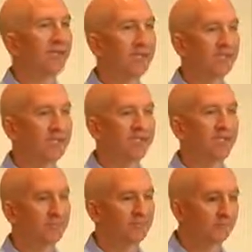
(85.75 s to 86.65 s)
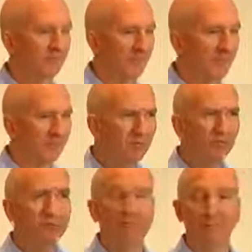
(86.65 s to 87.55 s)
the museum
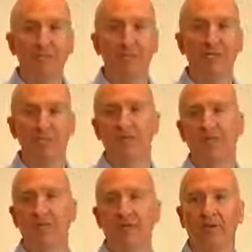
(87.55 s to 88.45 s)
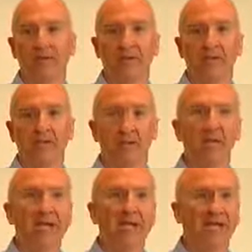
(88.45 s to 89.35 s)
pretty much from the ground up.
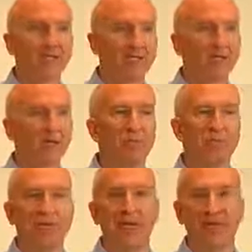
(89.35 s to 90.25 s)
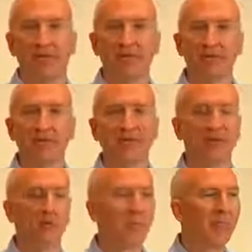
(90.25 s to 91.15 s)
And it just opened about a year
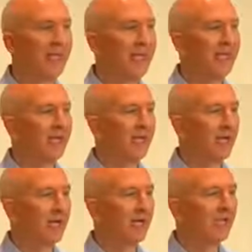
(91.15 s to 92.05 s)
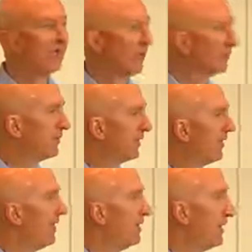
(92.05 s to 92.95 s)
ago. And I've worked with
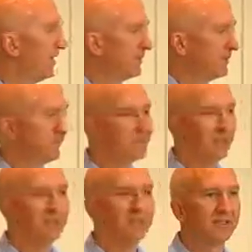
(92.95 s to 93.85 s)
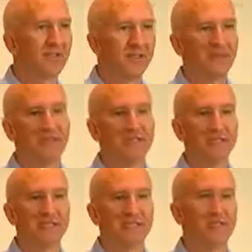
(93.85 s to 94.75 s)
them as a consultant on the
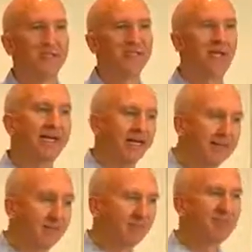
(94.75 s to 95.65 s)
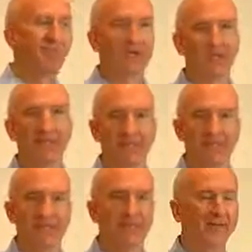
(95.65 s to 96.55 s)
Razor's Edge, and I get there before the crowds
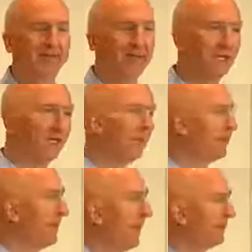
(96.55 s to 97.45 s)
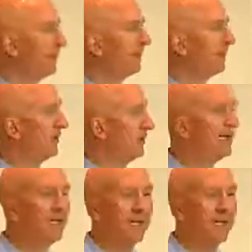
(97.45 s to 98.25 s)
get there, and I go in the back door and